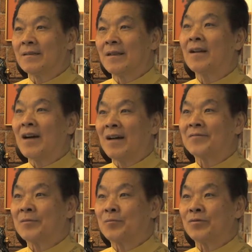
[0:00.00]
you know,
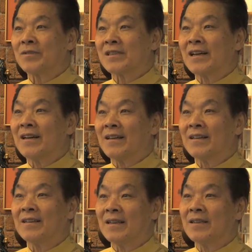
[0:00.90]
after Bruce
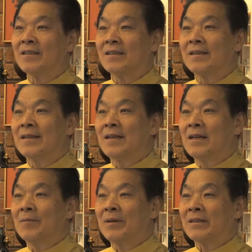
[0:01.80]
died, you know.
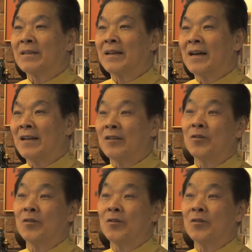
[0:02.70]
But I